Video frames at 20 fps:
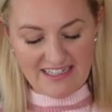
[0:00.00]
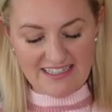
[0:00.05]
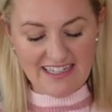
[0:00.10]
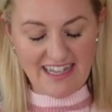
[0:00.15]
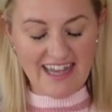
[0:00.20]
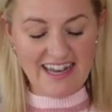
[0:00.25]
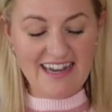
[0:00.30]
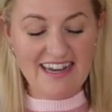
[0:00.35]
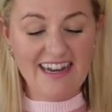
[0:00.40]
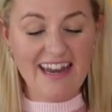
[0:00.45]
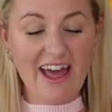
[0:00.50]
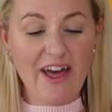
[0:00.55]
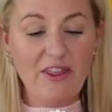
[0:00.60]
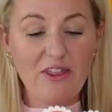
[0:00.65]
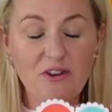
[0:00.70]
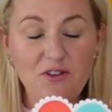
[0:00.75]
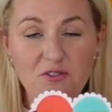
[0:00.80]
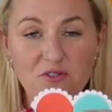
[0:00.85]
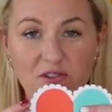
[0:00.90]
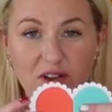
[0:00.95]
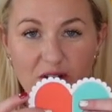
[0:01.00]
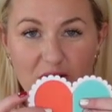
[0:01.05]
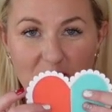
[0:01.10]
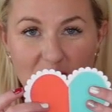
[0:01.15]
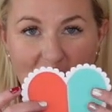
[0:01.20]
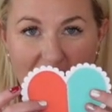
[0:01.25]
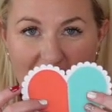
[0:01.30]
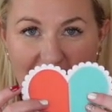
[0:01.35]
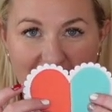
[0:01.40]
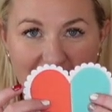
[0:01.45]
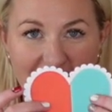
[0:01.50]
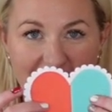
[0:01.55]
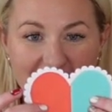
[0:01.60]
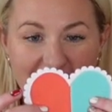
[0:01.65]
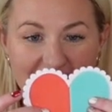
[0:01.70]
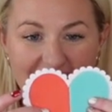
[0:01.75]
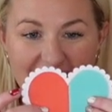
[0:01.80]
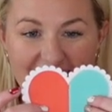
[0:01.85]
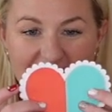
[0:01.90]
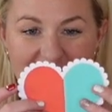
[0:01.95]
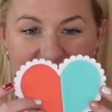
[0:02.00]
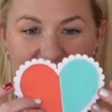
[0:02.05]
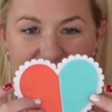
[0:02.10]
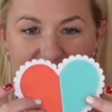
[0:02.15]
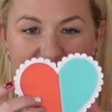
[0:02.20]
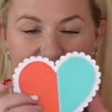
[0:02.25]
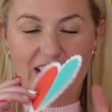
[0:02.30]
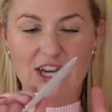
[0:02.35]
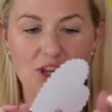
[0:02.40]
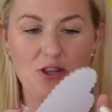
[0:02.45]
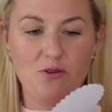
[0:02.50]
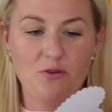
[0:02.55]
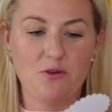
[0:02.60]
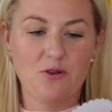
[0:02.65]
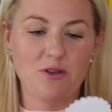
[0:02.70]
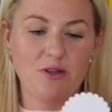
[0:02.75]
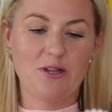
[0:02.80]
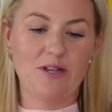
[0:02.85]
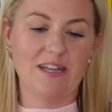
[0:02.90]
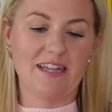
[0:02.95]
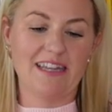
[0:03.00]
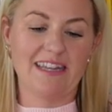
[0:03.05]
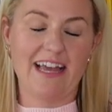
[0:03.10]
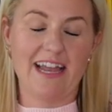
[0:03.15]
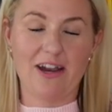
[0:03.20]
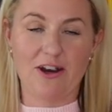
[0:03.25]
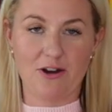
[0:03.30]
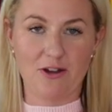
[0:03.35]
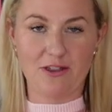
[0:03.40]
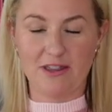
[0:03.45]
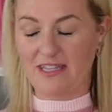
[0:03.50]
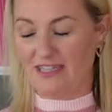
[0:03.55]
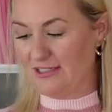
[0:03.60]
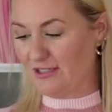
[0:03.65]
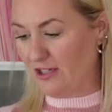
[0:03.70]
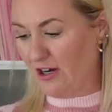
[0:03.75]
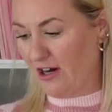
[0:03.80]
is another fun way that you could layer these